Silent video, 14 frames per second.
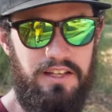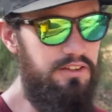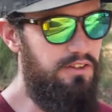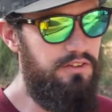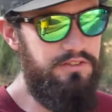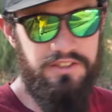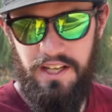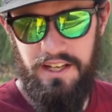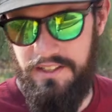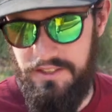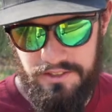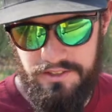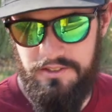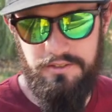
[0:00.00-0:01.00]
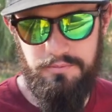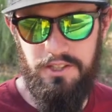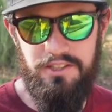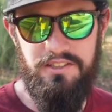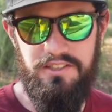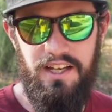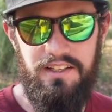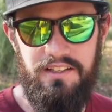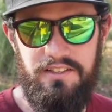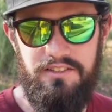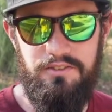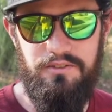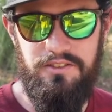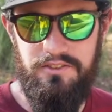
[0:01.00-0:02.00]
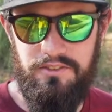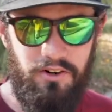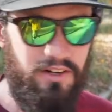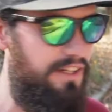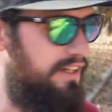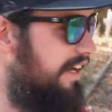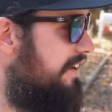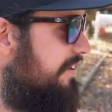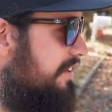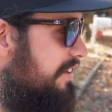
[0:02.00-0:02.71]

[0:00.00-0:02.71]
he loved skating just as much as I did, so it started out